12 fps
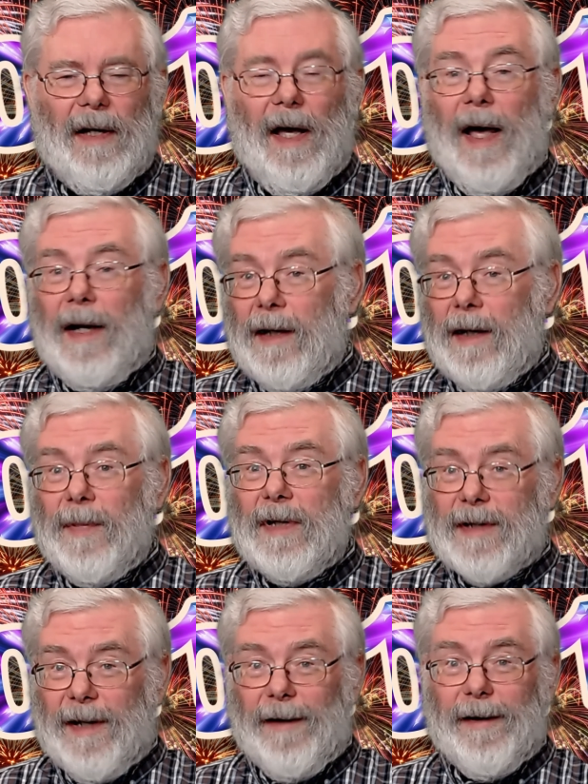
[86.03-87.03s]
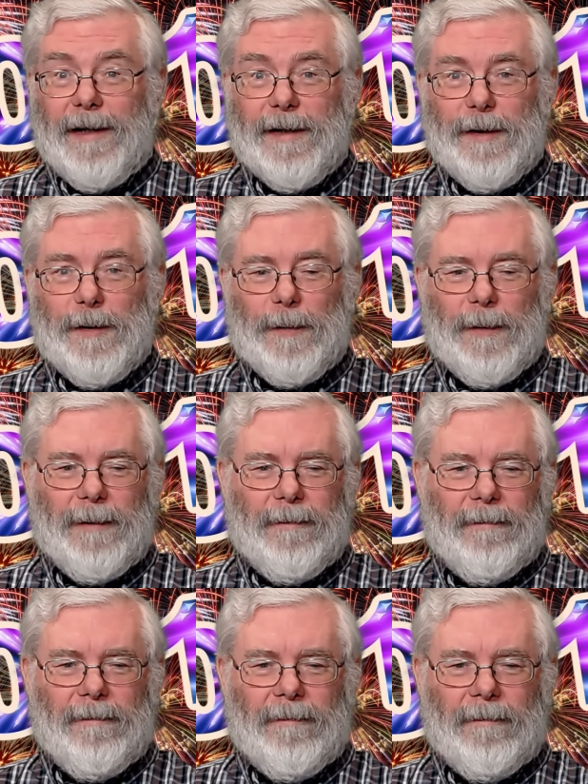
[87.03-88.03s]
and it can be scary too.
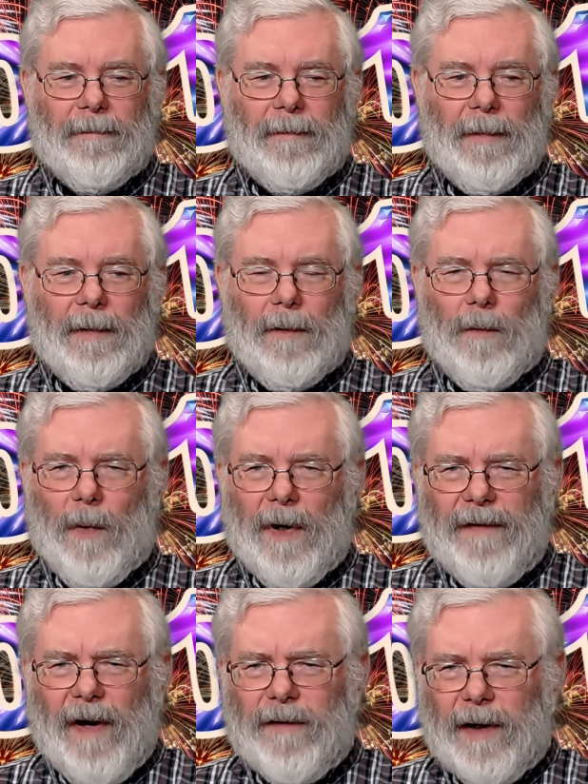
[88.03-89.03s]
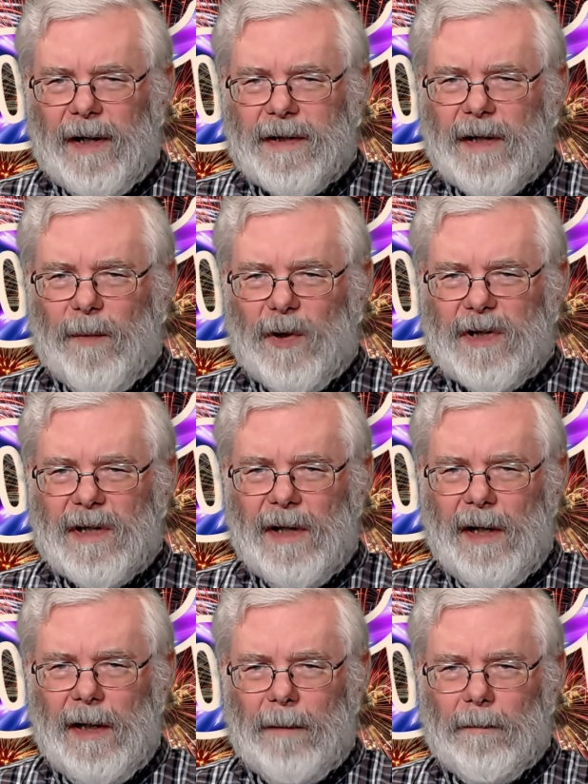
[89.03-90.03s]
What if I forget someone's
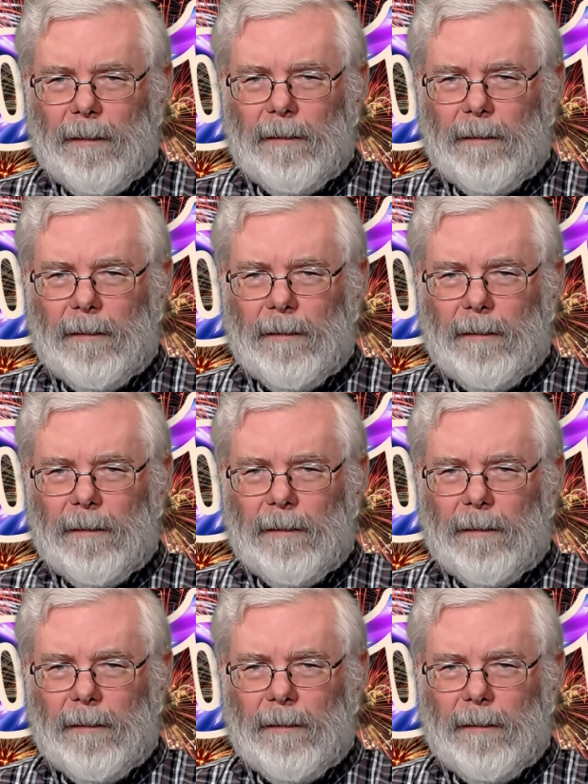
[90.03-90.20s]
name?